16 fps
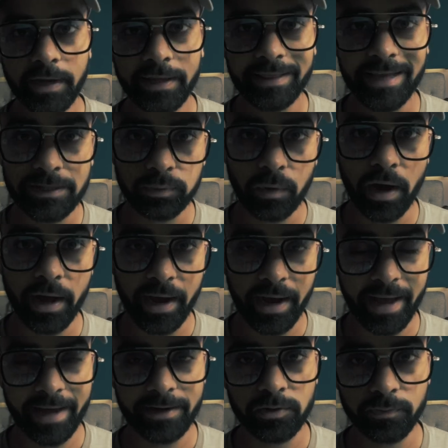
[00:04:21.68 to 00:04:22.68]
And that's why
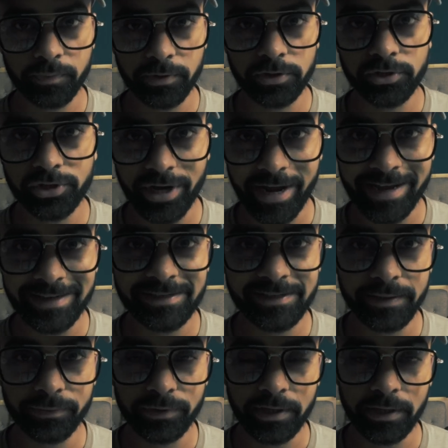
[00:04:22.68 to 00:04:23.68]
I had to purchase
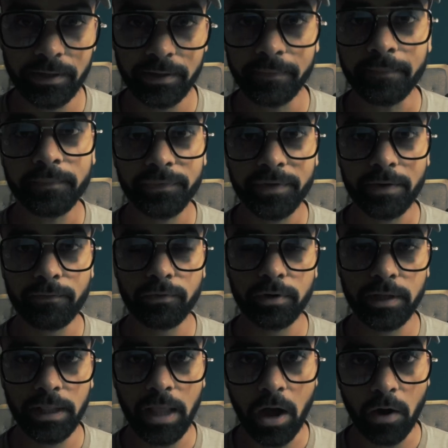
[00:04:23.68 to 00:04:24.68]
something that
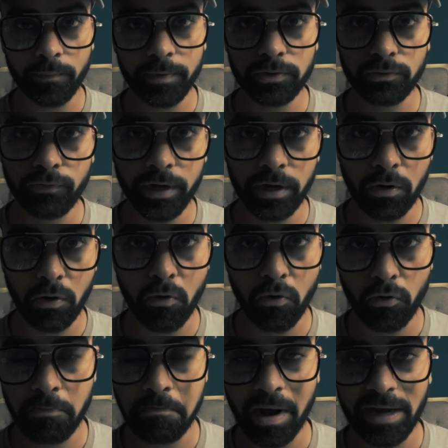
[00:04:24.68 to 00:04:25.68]
would allow me to
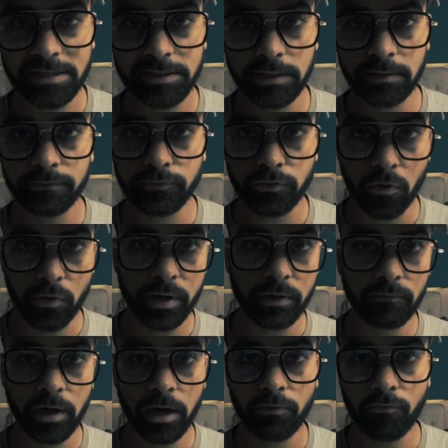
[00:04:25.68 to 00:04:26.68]
record myself
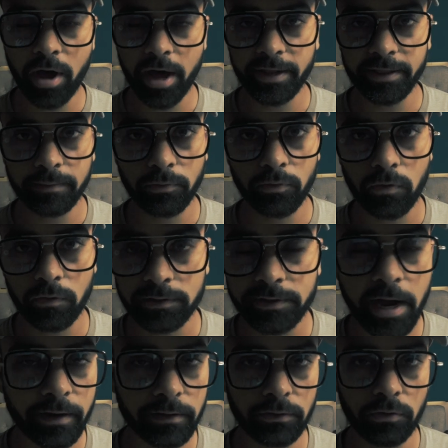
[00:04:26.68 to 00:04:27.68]
talking while riding the
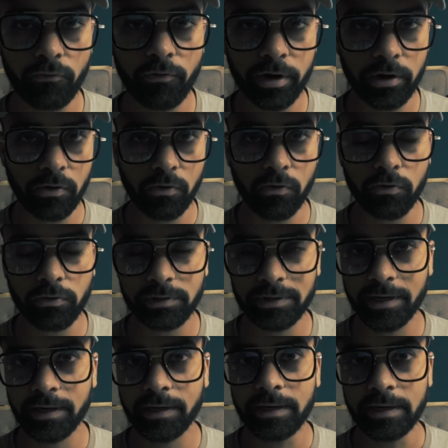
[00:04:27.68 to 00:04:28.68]
motorcycle, or record
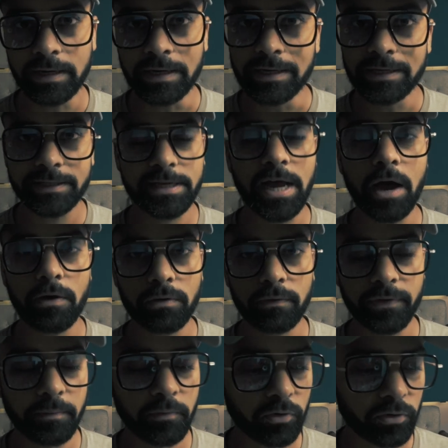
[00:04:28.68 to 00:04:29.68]
the sound
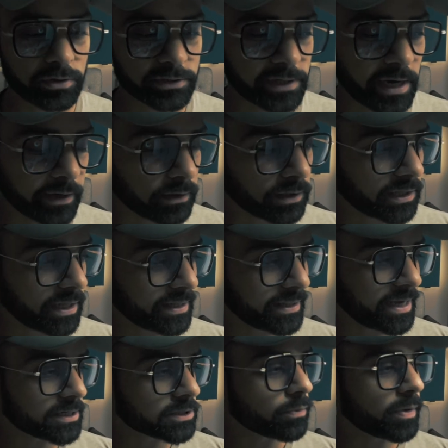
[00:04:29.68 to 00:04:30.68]
of the motorcycle.
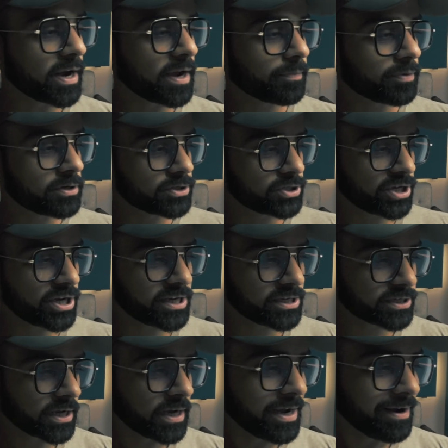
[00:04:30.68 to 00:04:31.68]
And that's when I
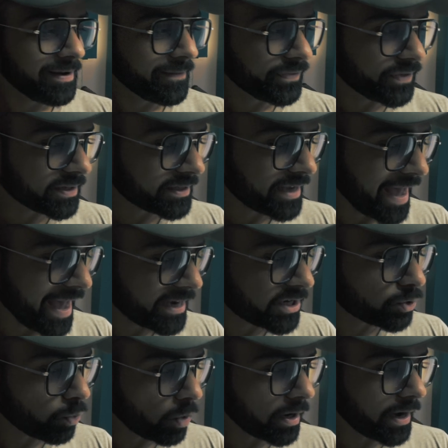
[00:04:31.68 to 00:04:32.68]
purchased this
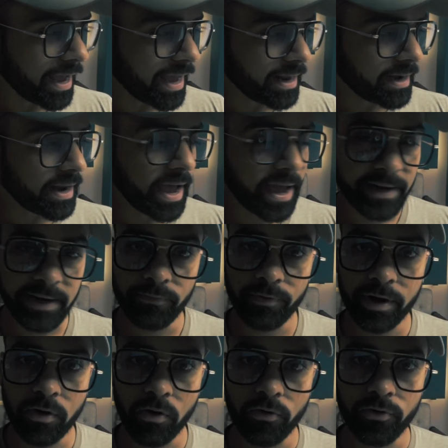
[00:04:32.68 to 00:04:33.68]
H1N handy
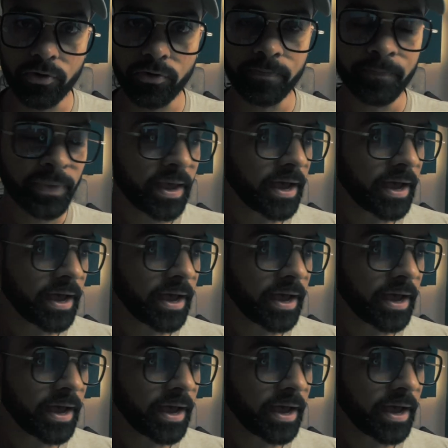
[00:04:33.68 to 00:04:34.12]
recorder.